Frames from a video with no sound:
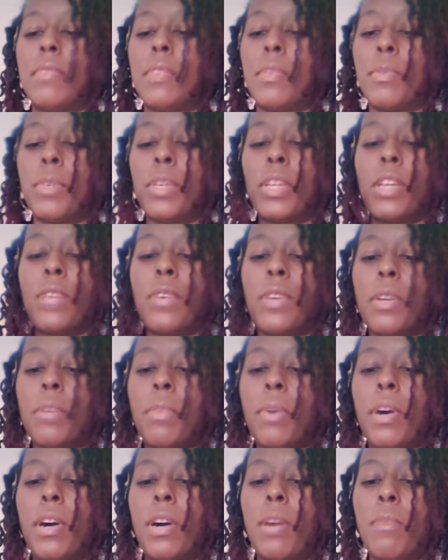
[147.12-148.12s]
I'm really going to
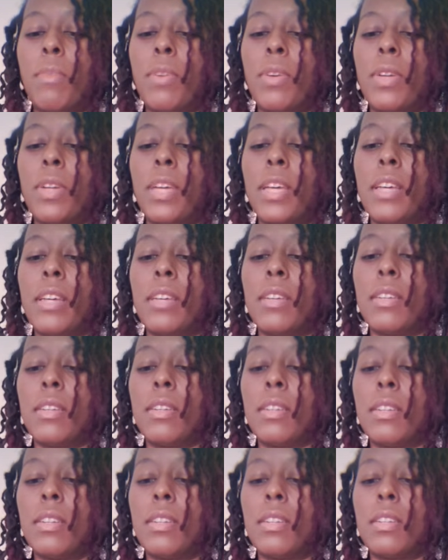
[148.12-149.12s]
palm roll it,
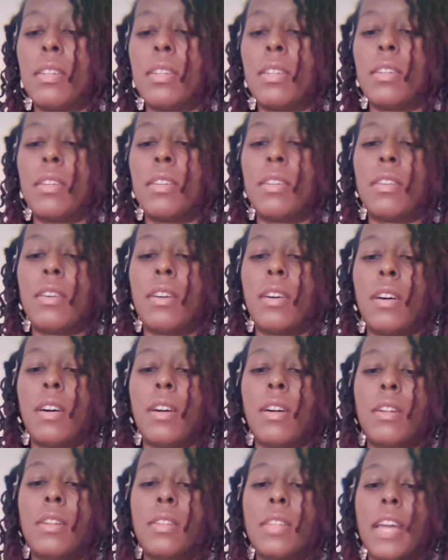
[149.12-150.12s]

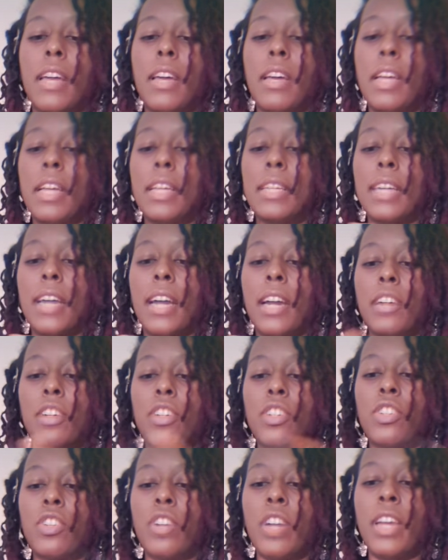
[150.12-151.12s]
all that entire
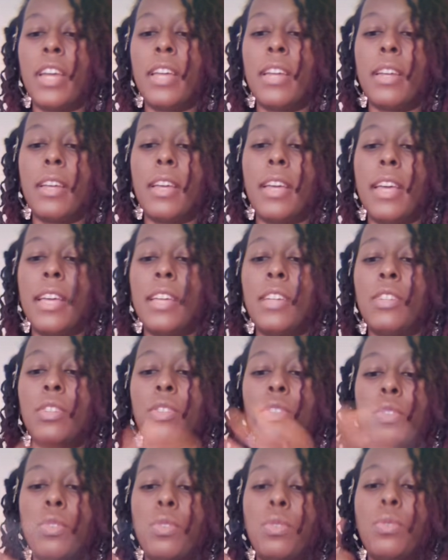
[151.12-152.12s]
strand,
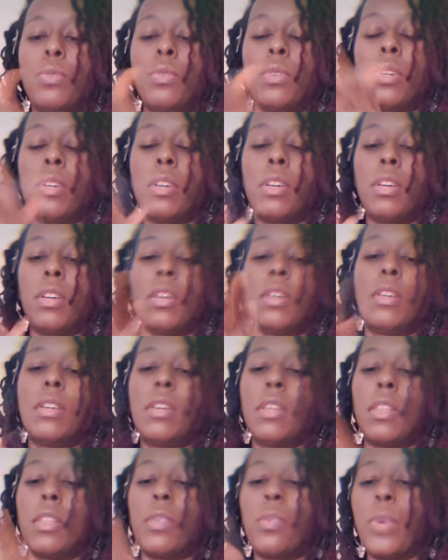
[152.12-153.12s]
into
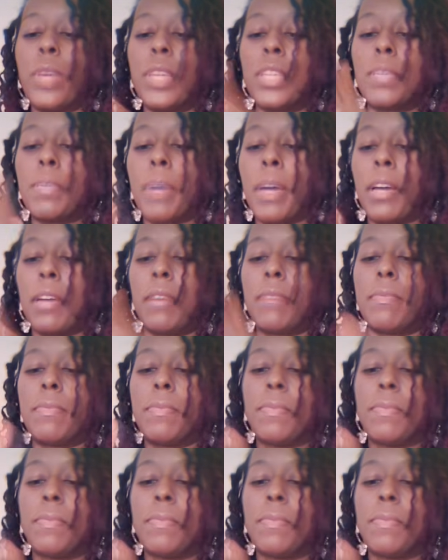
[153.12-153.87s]
the weak spot.